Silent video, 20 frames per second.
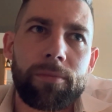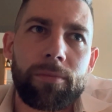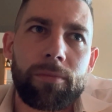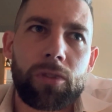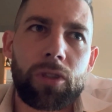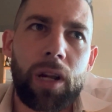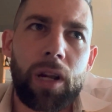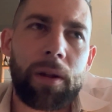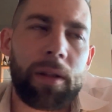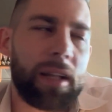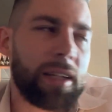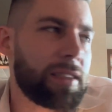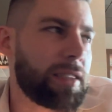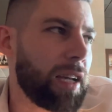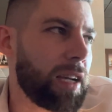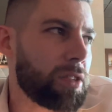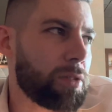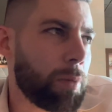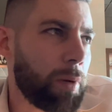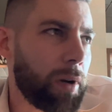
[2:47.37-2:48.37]
So anyway, that's it.
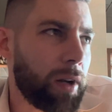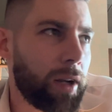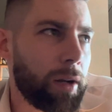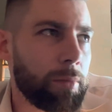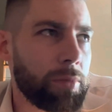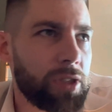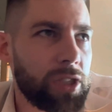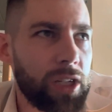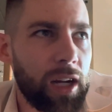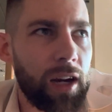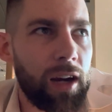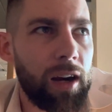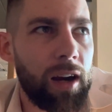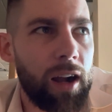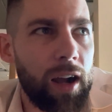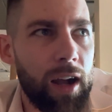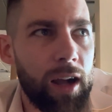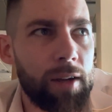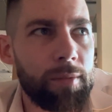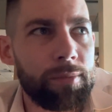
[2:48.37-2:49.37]
I just want to come share.
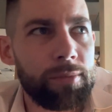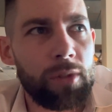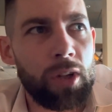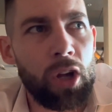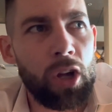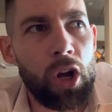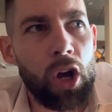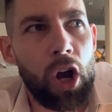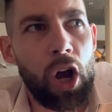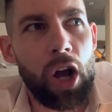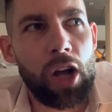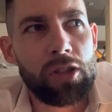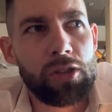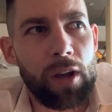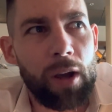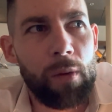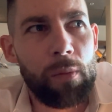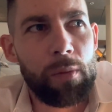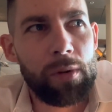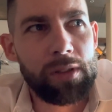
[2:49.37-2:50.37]
Also,
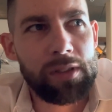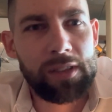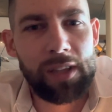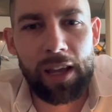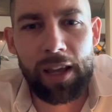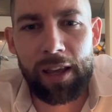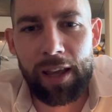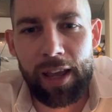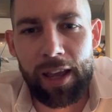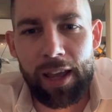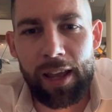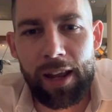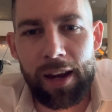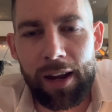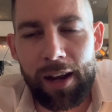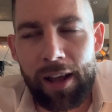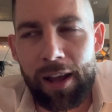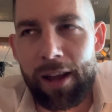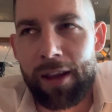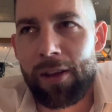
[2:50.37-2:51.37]
I will say, and
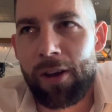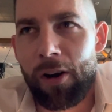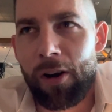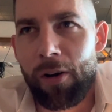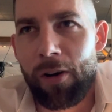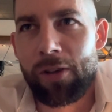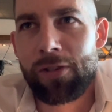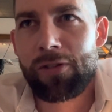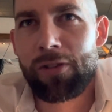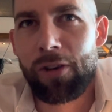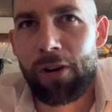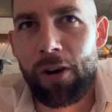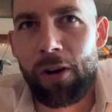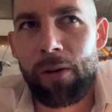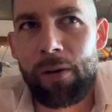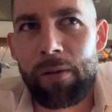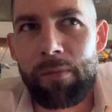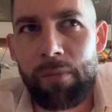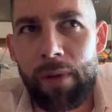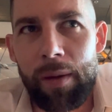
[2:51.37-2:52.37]
you know,
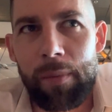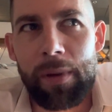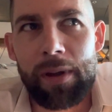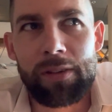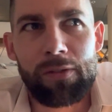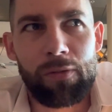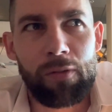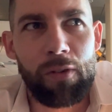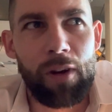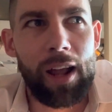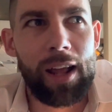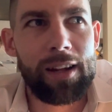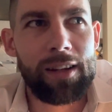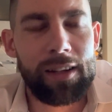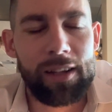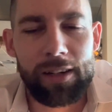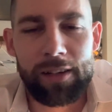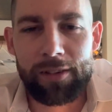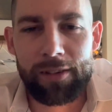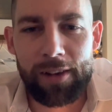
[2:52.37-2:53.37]
Arturo and my best friend
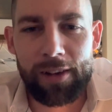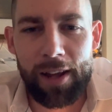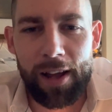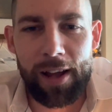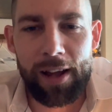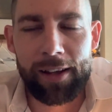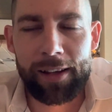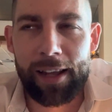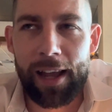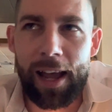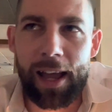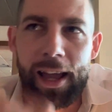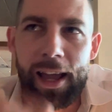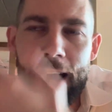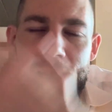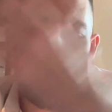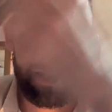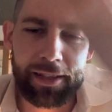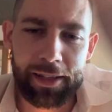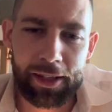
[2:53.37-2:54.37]
and guy,
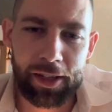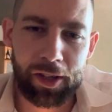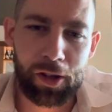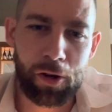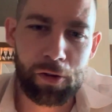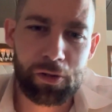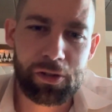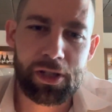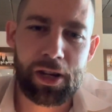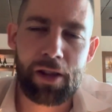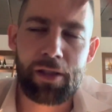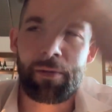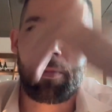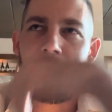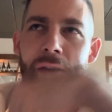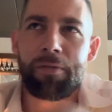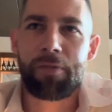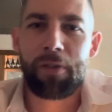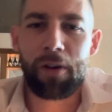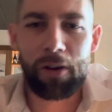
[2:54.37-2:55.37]
high ticket coach now, the
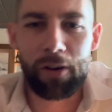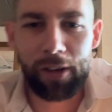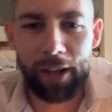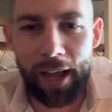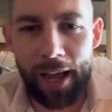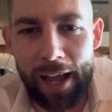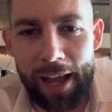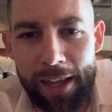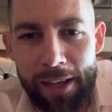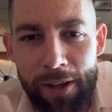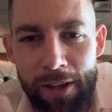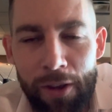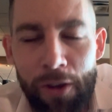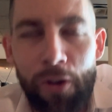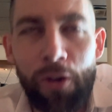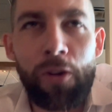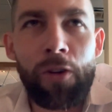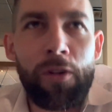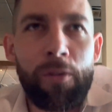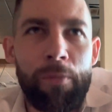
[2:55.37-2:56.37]
bait funnel guy,
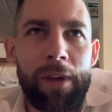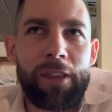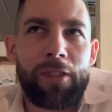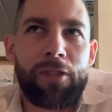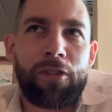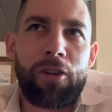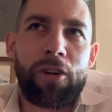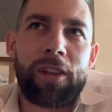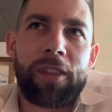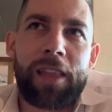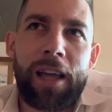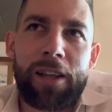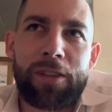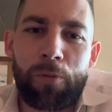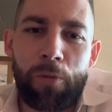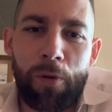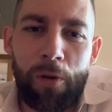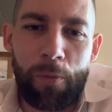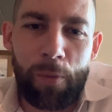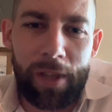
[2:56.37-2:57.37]
made
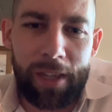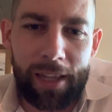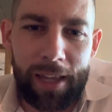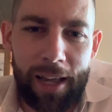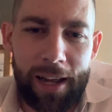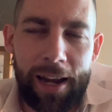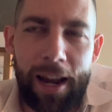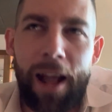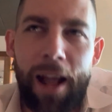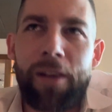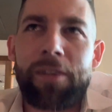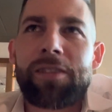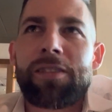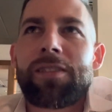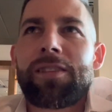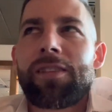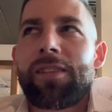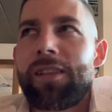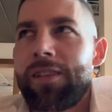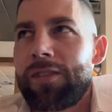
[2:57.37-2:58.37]
30,000 one weekend, and now
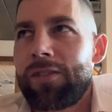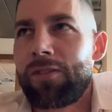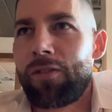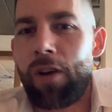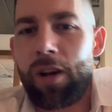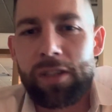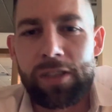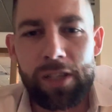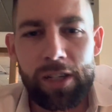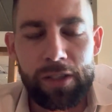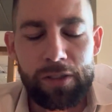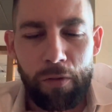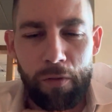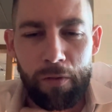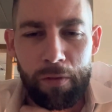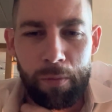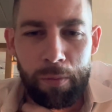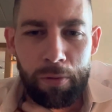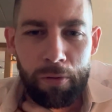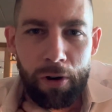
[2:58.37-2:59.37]
he's crushing. He's over
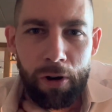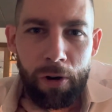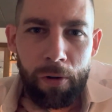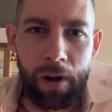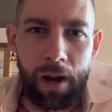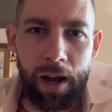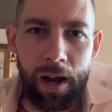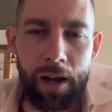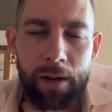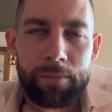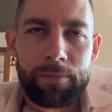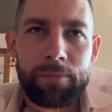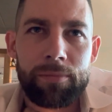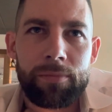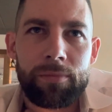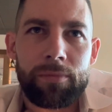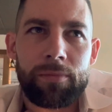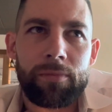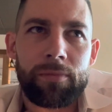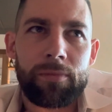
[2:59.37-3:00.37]
in Peru.
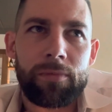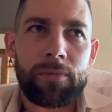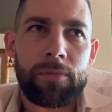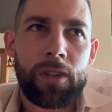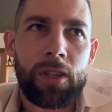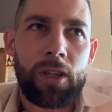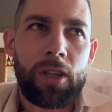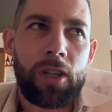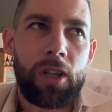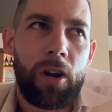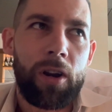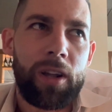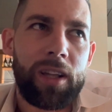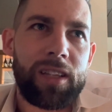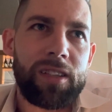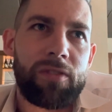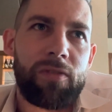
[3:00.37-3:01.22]
You know, he's